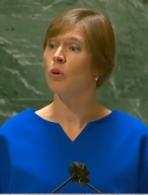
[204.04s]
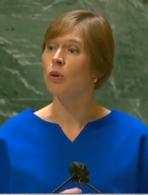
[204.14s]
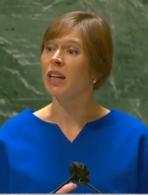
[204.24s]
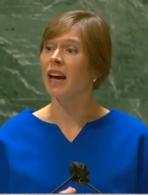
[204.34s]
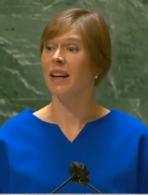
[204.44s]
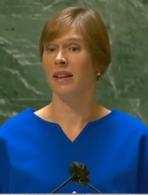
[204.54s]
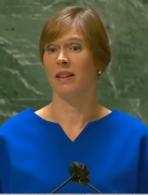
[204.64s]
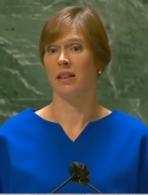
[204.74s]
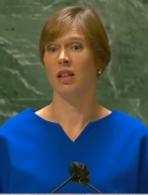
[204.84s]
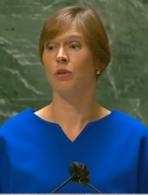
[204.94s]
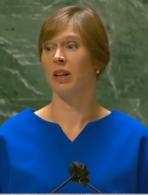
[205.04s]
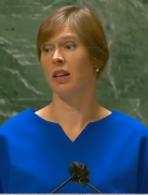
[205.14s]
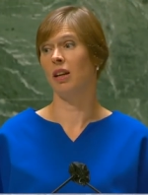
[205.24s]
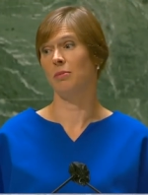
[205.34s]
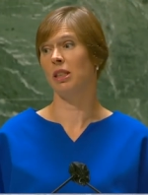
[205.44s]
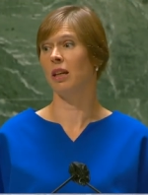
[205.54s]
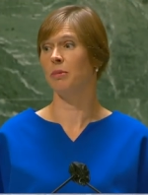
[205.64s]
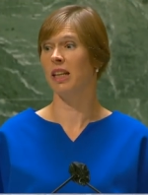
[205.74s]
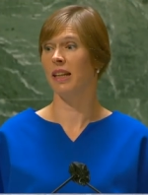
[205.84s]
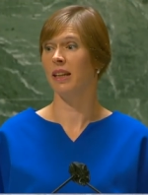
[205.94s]
We can overcome
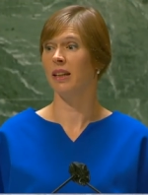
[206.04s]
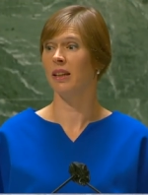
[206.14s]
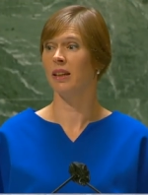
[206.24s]
someday.